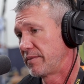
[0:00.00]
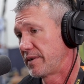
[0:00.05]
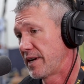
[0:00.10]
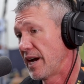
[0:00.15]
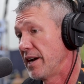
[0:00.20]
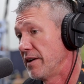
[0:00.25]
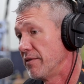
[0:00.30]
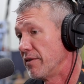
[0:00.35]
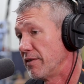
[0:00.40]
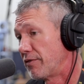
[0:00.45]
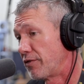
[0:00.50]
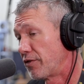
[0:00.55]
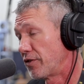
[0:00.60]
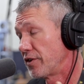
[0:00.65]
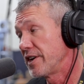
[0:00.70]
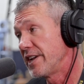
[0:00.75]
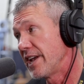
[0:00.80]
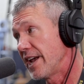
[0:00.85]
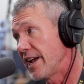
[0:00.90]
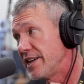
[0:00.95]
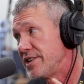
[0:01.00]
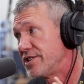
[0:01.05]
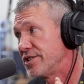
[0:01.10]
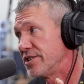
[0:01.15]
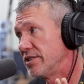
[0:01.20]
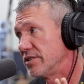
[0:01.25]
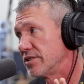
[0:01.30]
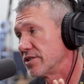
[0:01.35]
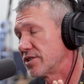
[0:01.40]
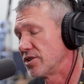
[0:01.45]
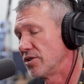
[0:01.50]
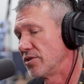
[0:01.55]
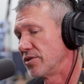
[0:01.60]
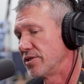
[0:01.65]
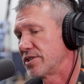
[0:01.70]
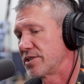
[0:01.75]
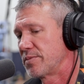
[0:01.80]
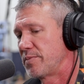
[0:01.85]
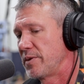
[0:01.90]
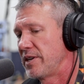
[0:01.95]
kind of a free agent, so
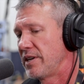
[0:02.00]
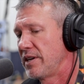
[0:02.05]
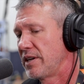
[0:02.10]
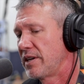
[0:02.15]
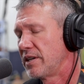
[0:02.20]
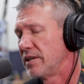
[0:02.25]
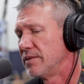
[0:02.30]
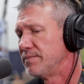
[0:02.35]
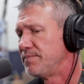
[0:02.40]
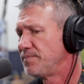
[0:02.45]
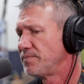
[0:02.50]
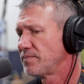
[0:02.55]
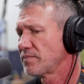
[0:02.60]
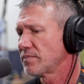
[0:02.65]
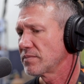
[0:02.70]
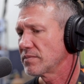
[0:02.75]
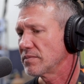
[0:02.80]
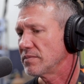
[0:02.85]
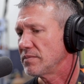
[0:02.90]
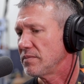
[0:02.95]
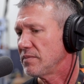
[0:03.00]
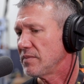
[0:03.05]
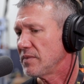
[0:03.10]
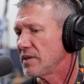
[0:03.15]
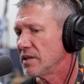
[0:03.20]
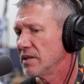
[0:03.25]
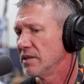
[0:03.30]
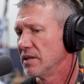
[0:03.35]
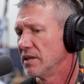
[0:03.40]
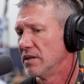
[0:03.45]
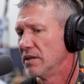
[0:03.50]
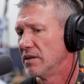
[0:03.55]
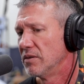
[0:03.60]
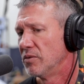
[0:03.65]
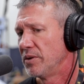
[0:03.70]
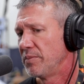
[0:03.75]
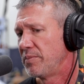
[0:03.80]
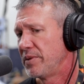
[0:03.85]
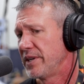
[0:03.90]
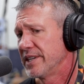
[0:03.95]
to speak,
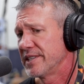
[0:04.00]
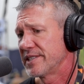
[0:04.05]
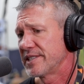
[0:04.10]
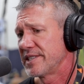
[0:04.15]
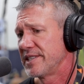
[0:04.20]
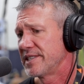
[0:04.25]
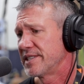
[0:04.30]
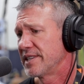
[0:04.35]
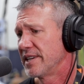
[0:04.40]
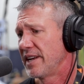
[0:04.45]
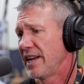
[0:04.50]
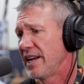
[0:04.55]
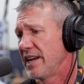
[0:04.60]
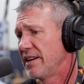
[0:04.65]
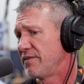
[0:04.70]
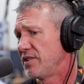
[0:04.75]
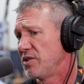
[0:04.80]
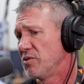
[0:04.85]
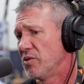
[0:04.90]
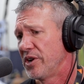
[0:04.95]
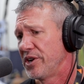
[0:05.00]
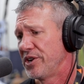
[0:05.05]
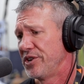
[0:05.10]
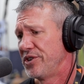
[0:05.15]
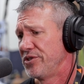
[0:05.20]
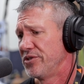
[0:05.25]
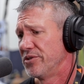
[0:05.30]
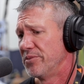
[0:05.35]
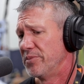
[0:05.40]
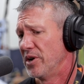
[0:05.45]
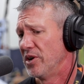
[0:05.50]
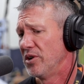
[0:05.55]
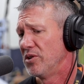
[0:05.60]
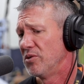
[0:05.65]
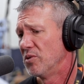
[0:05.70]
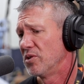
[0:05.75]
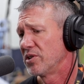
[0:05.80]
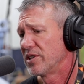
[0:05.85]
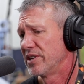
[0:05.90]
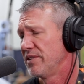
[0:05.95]
when P S E said, hey, if you want to do a
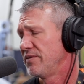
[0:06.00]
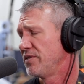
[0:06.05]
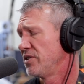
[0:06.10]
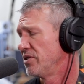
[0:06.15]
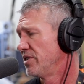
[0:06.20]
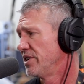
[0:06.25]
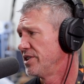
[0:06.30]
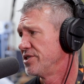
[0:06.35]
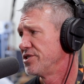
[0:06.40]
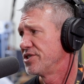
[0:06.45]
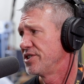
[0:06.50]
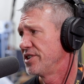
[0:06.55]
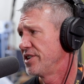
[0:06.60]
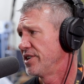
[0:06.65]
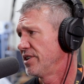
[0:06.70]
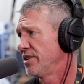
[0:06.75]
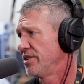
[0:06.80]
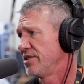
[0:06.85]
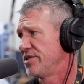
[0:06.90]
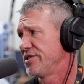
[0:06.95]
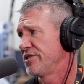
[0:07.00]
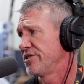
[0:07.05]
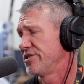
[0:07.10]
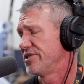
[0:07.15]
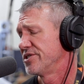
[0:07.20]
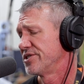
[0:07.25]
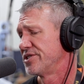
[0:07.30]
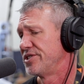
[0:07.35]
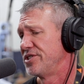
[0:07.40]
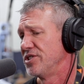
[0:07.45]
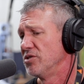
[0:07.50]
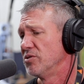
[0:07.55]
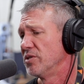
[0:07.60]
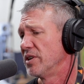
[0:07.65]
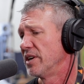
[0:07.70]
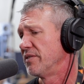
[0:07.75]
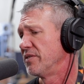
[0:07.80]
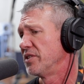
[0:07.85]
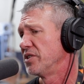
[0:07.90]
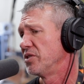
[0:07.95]
bow, we'll give you an engineer and you can just do
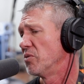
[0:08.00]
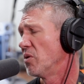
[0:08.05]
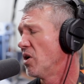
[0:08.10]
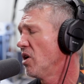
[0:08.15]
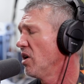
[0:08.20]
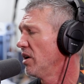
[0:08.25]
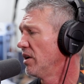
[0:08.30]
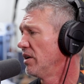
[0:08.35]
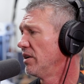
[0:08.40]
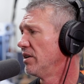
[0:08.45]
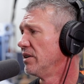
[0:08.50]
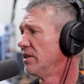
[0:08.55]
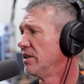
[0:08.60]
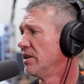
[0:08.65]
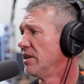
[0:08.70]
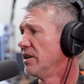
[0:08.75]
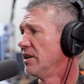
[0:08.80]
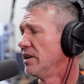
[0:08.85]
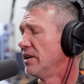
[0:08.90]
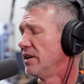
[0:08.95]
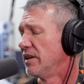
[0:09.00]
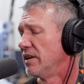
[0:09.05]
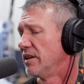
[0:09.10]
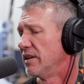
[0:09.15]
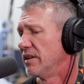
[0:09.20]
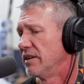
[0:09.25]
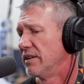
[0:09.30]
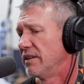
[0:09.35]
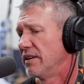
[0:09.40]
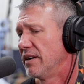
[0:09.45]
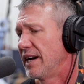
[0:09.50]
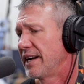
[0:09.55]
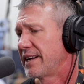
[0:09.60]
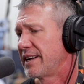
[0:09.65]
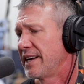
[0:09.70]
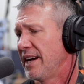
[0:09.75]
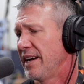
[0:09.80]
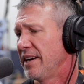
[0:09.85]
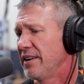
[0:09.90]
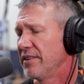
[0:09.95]
whatever you want. I
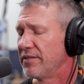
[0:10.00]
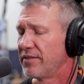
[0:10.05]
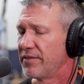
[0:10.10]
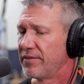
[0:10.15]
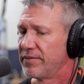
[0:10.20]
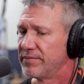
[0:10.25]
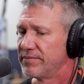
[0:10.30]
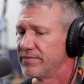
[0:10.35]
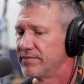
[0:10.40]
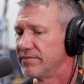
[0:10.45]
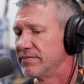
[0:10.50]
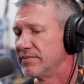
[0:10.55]
kind of,